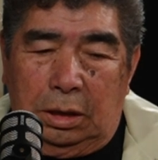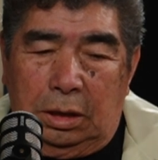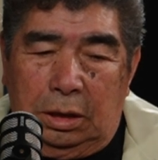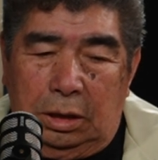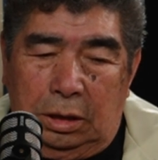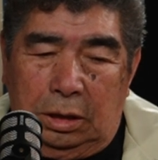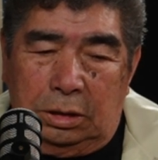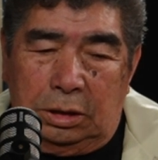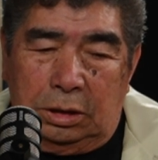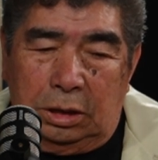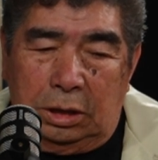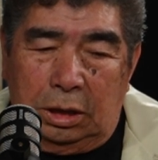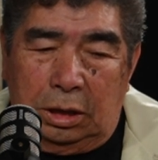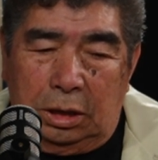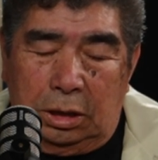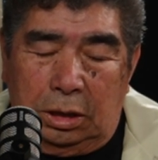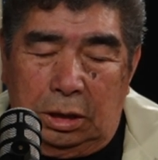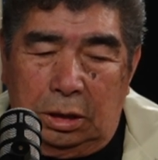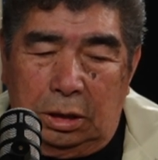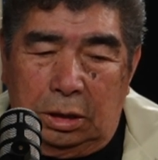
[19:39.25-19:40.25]
and then
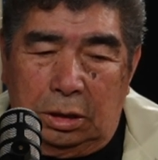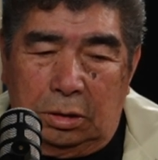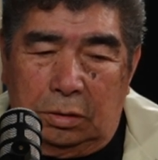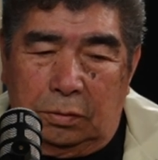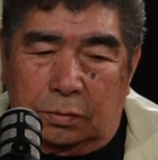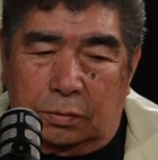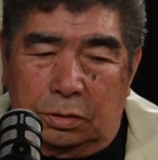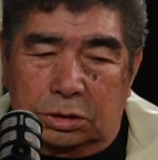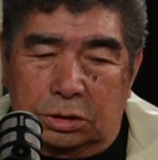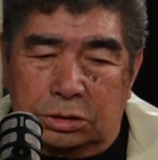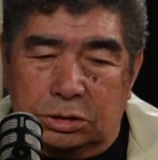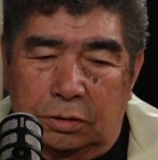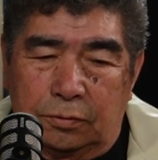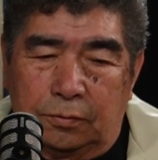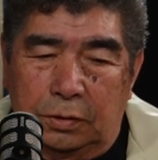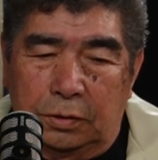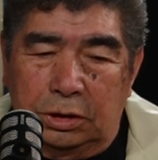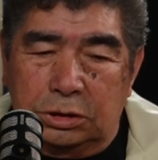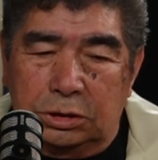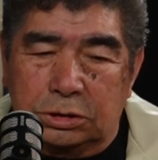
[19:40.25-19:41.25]
I, uh, of course, I
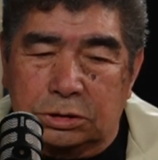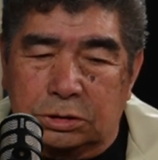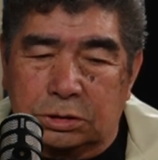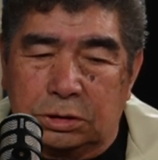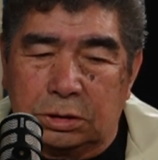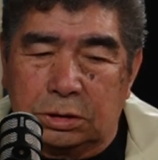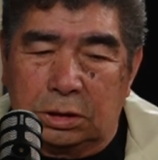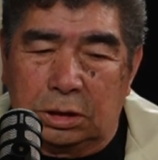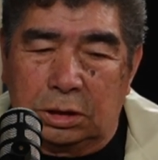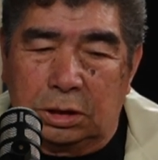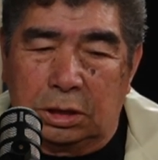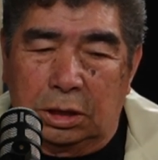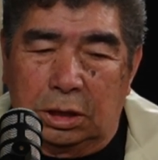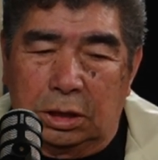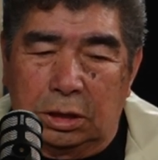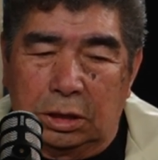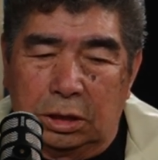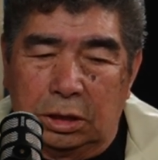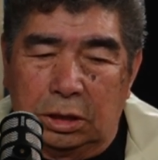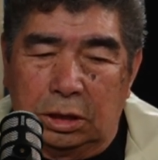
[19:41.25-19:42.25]
finished, and then I,
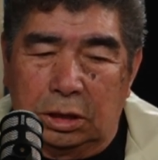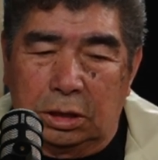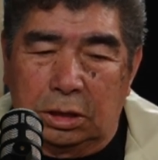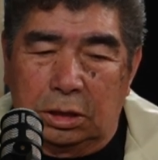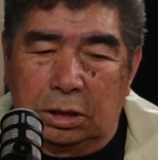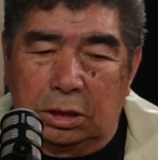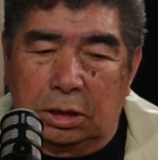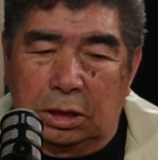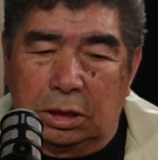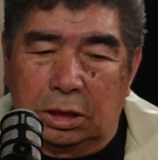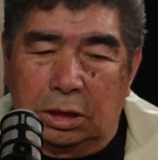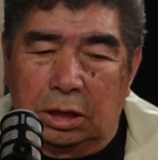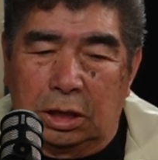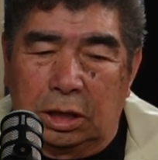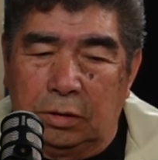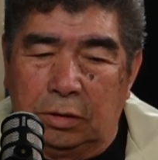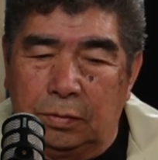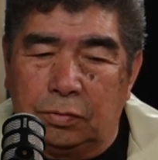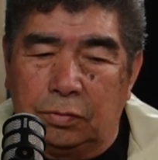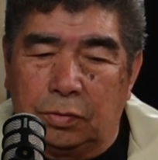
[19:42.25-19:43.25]
uh, I
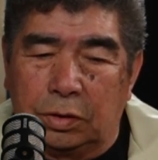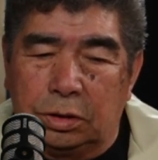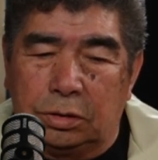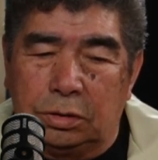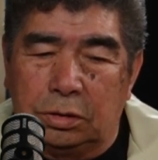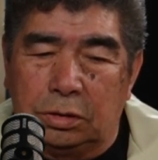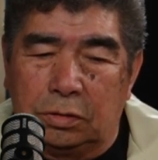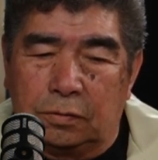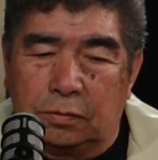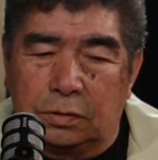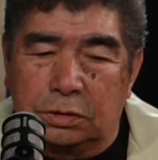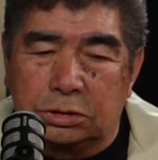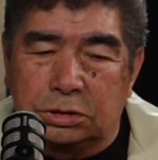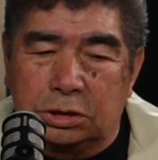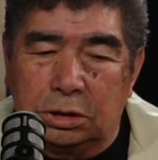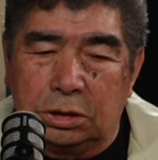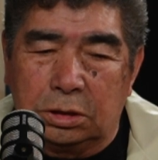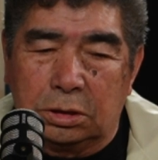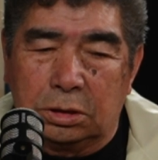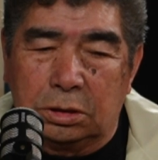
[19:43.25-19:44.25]
even went to
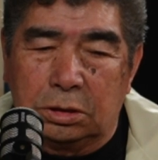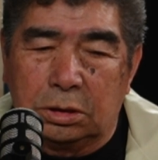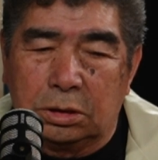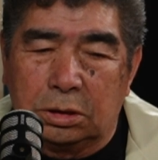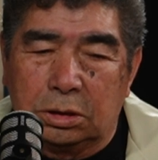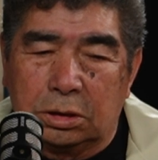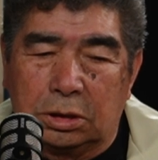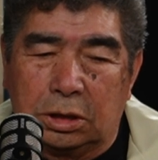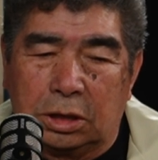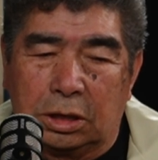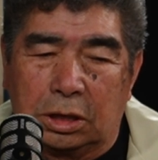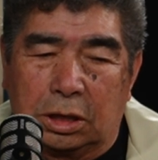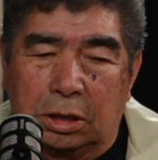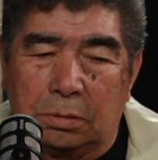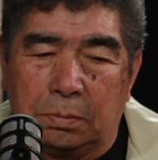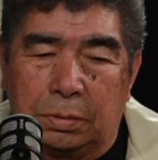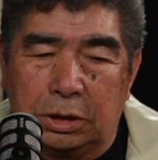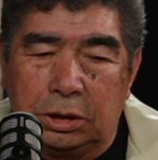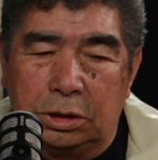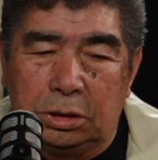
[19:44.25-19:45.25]
university. I
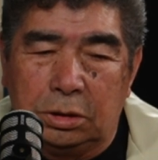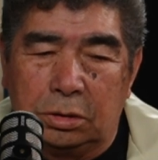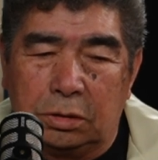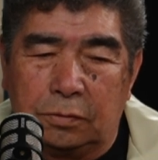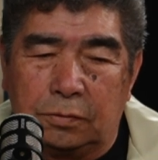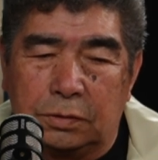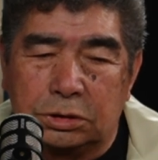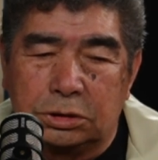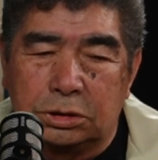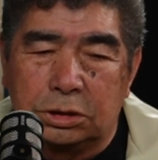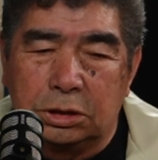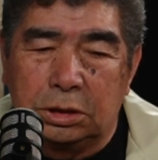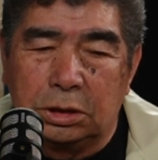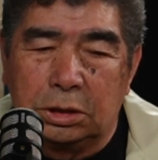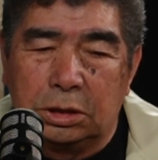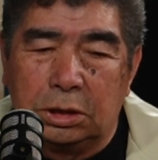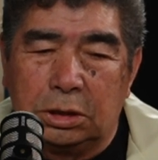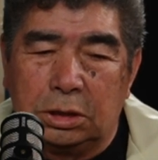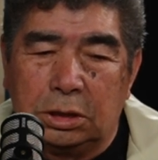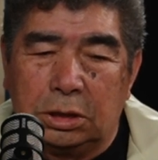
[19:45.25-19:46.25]
completed university.
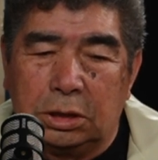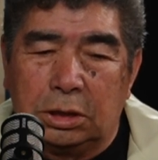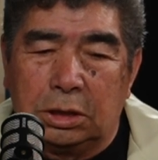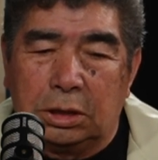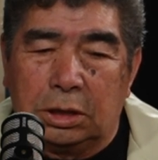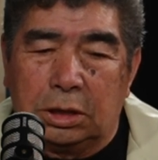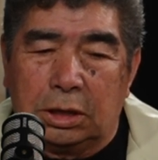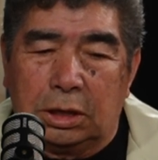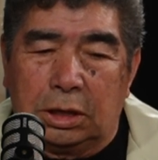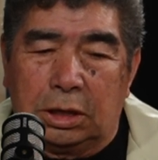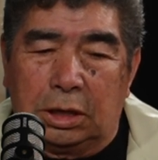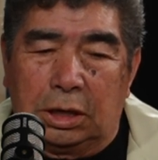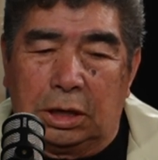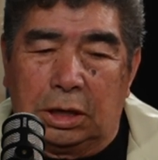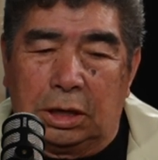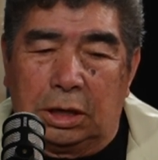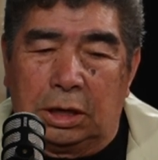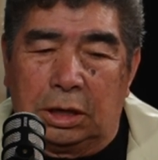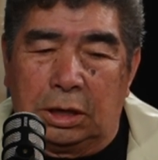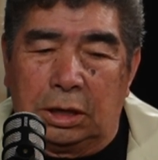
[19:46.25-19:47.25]

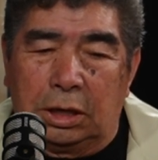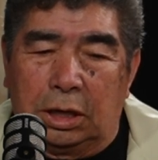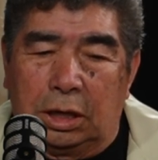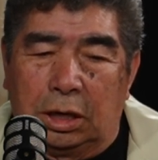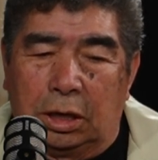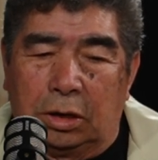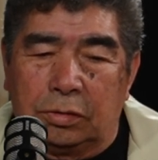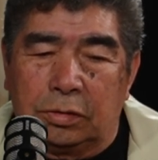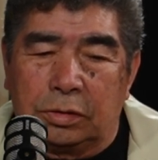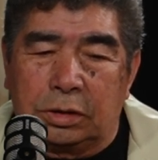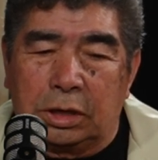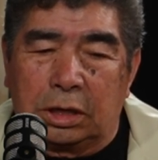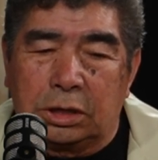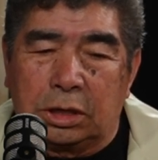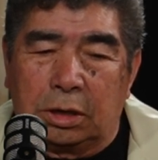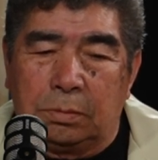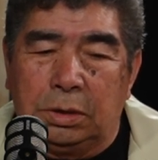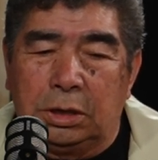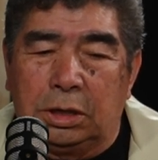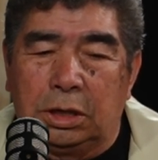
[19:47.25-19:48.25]
And out of that,
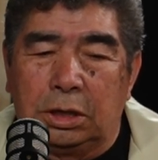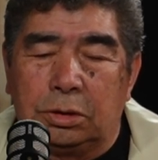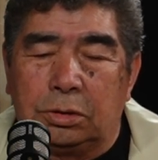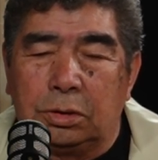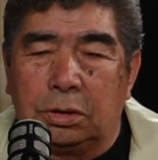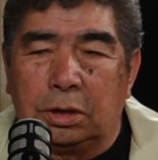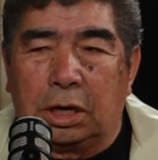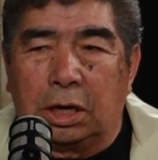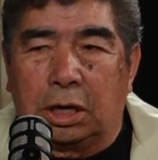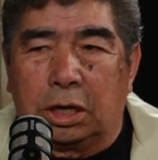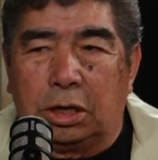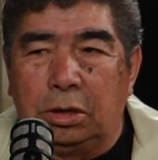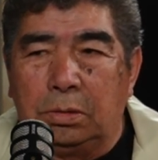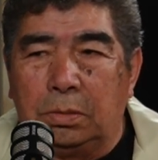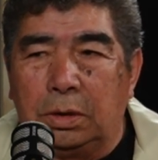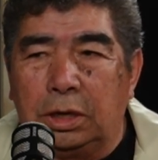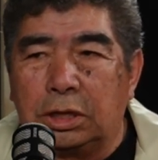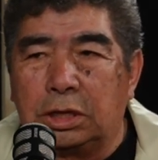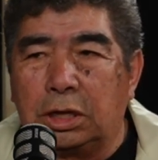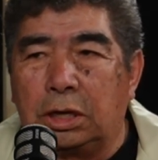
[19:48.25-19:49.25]
I began to
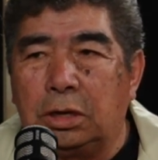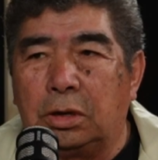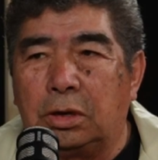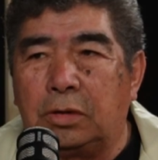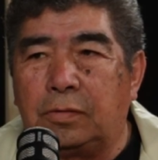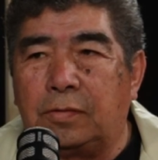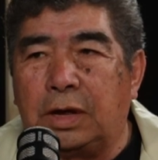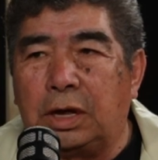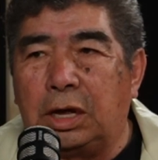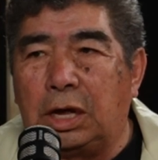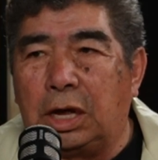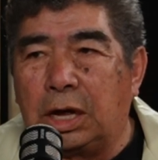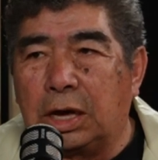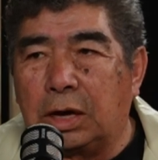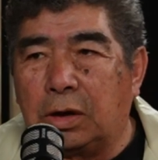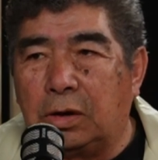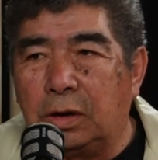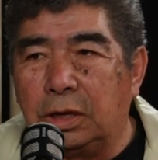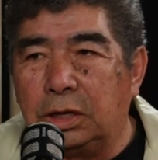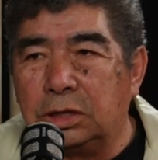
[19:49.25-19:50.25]
accumulate a lot of
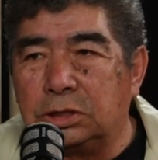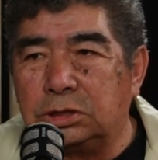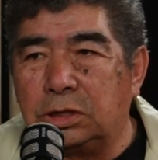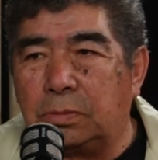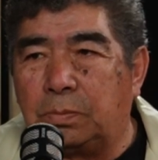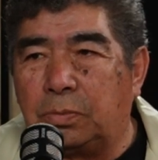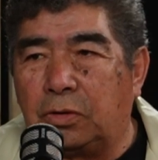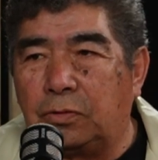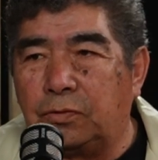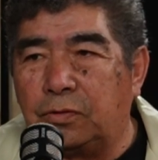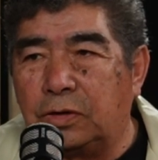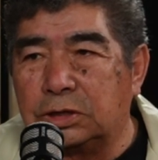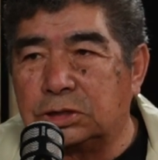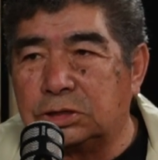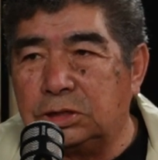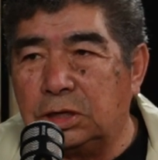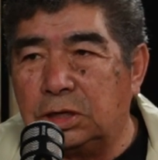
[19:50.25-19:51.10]
accolades, a professional